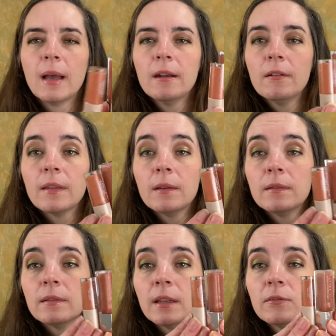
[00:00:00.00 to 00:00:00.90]
I don't,
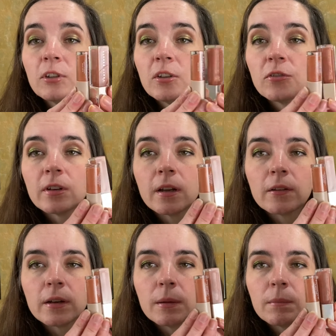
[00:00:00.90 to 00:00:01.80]
they, they've changed the
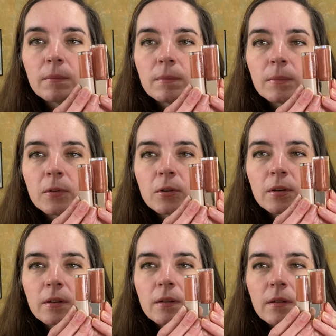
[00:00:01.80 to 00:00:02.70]
color, I'm
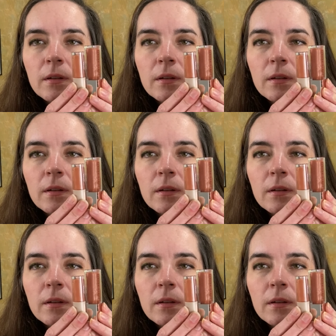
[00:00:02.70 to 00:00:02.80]
certain.